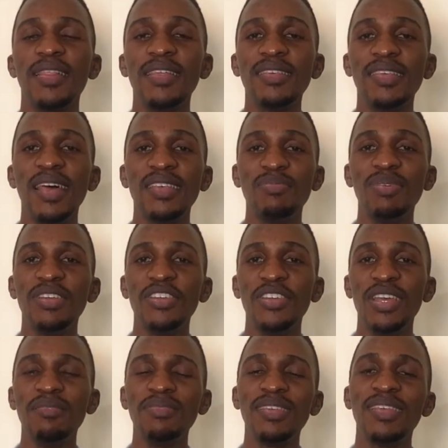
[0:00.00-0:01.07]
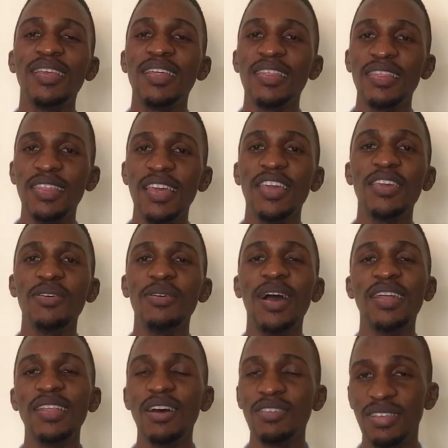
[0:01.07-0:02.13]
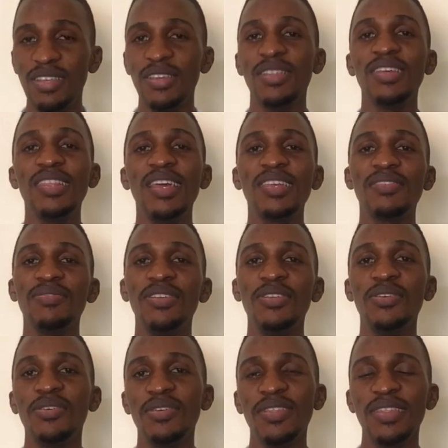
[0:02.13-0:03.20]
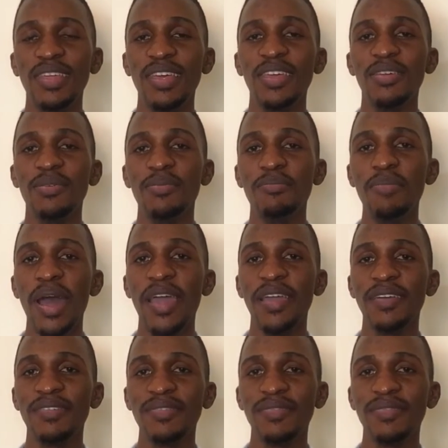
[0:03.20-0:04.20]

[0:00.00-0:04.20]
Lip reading: This has been James. Thank you, and I'll see you in the next video. Thank you. Bye.